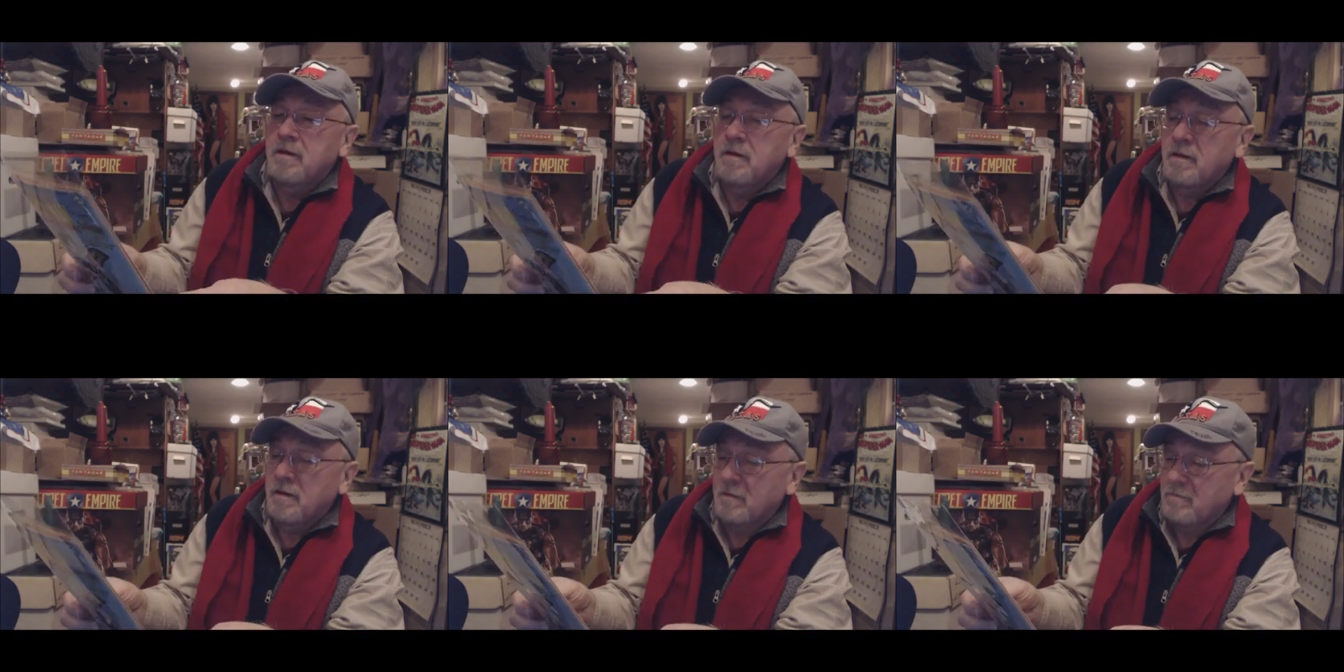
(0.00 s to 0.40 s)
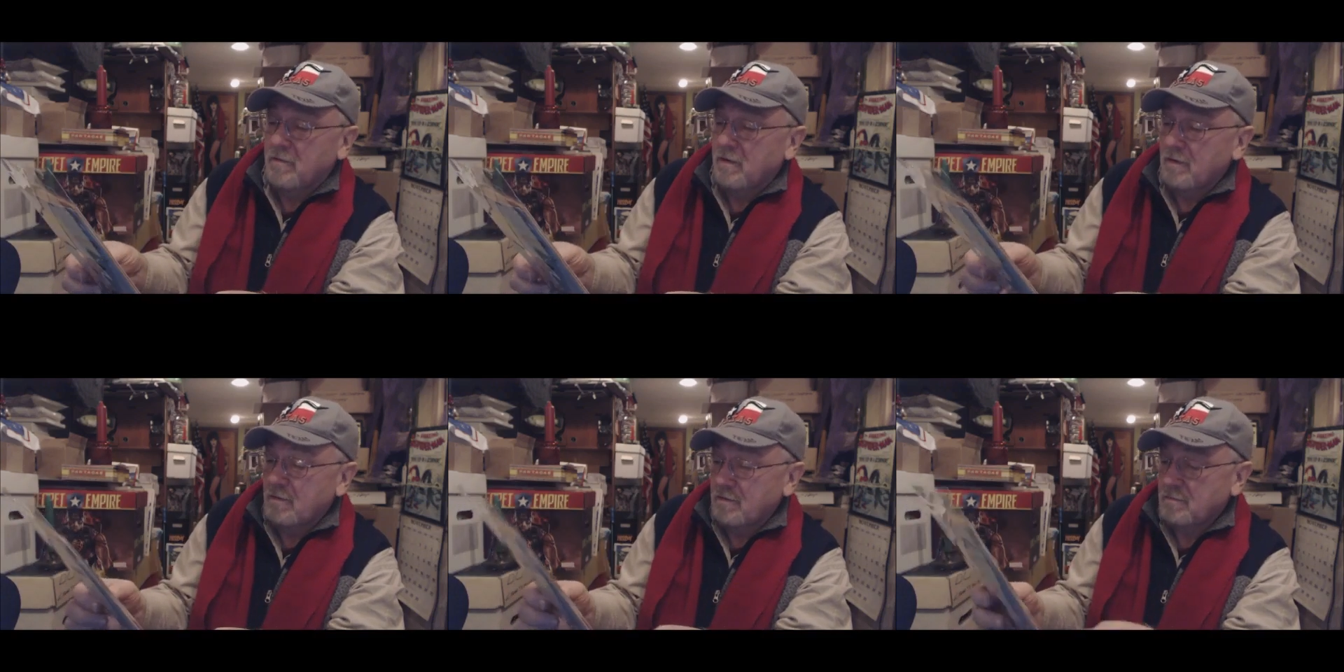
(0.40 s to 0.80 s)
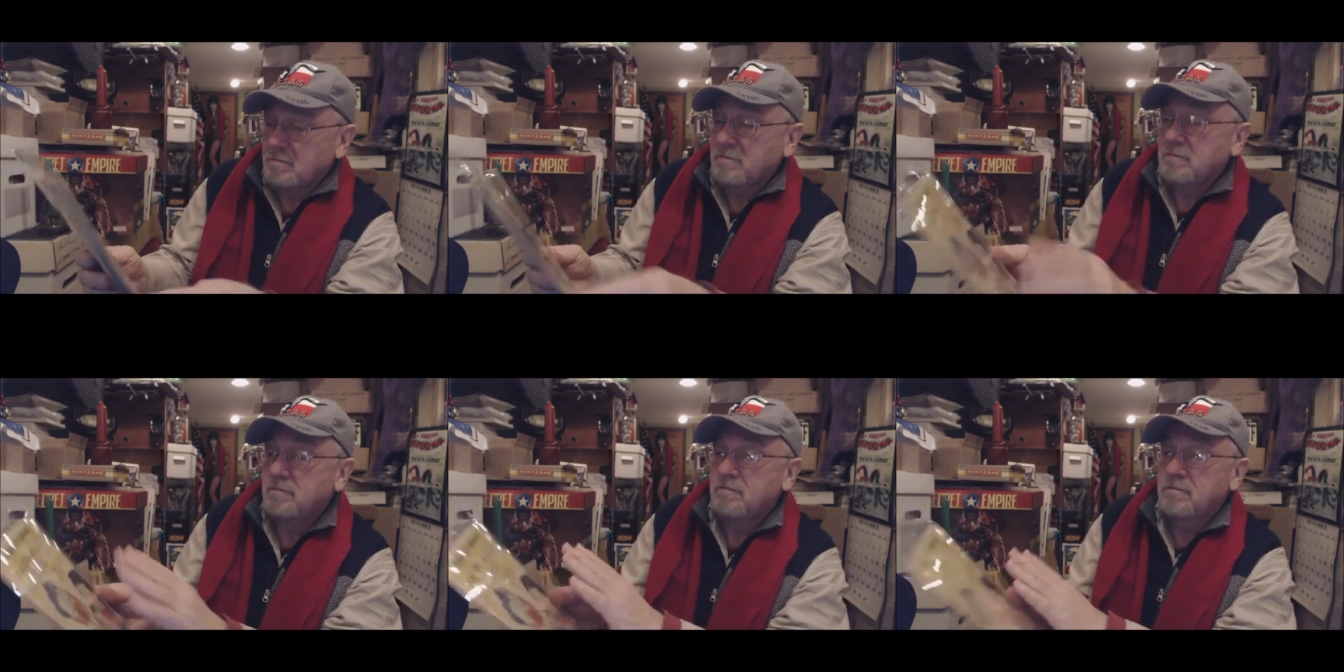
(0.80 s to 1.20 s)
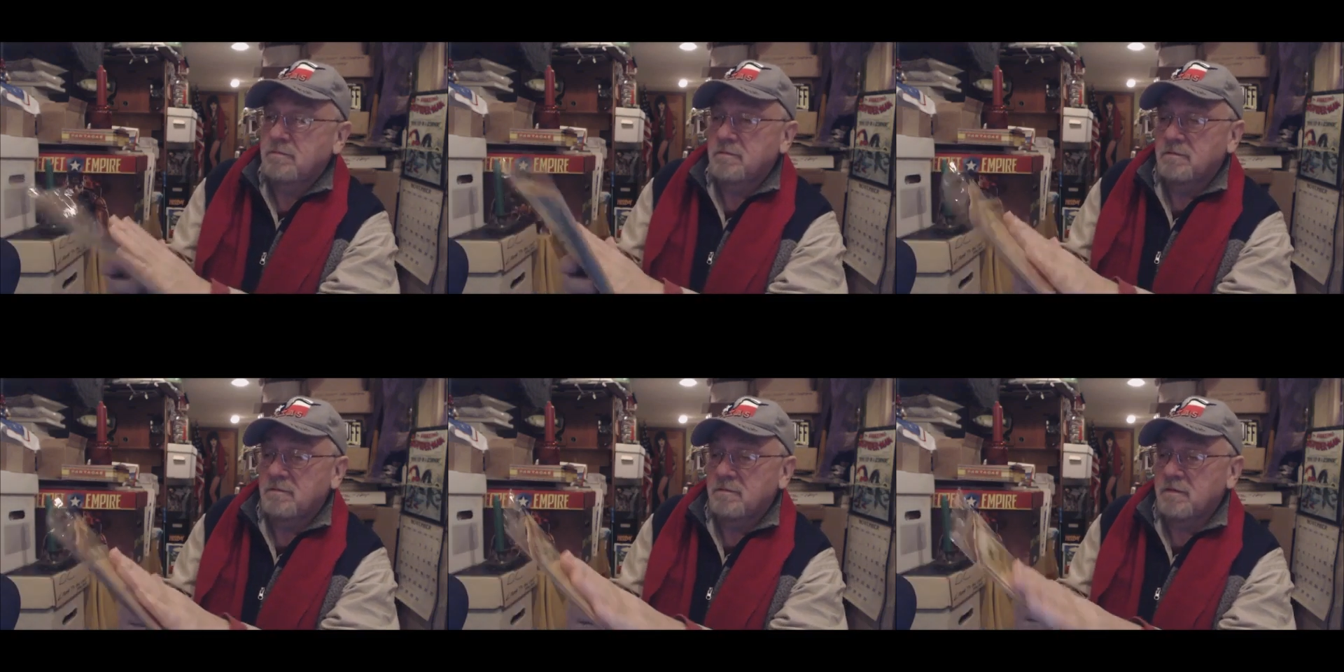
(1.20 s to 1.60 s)
yeah, well,
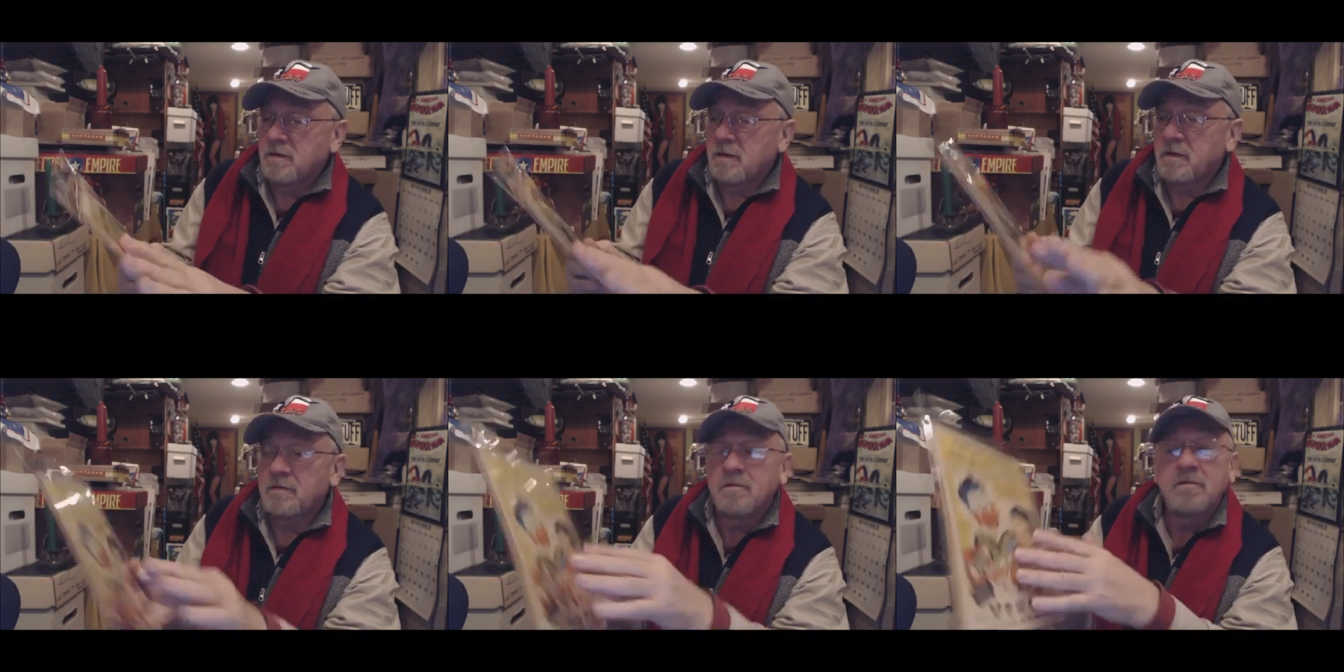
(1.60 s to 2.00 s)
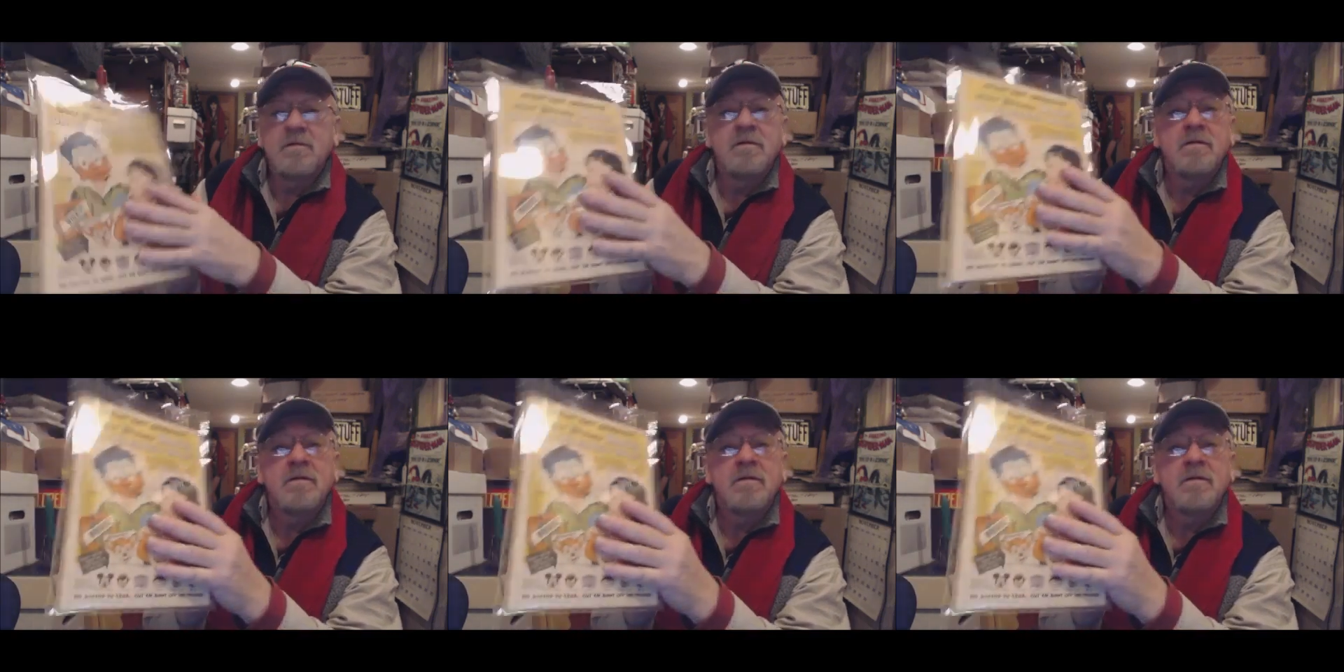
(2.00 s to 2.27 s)
and